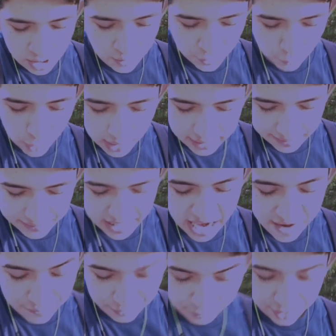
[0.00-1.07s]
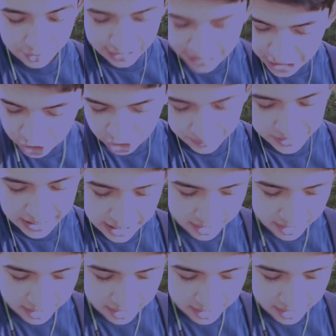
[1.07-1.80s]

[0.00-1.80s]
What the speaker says: He was welcomed everywhere. Egypt,